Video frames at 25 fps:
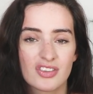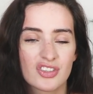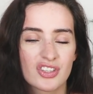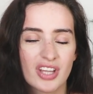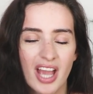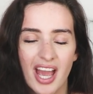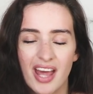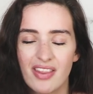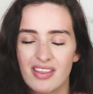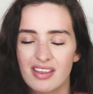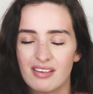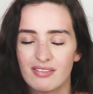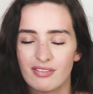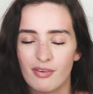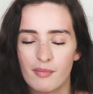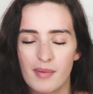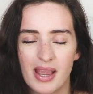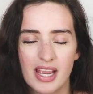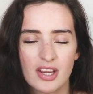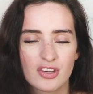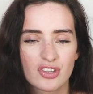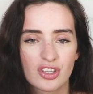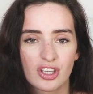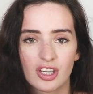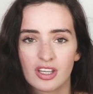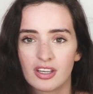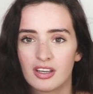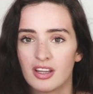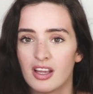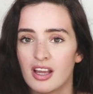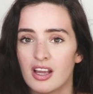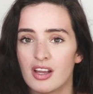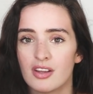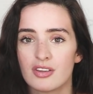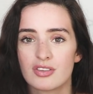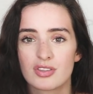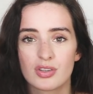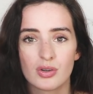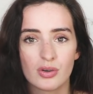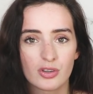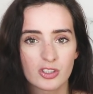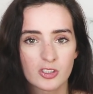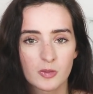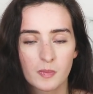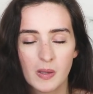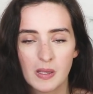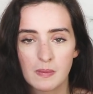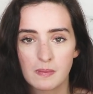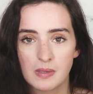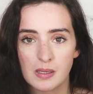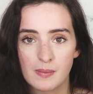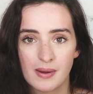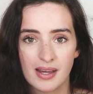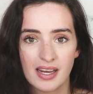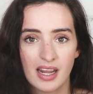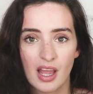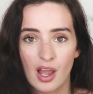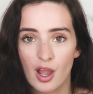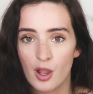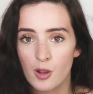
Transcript: Share the information, talk to people about it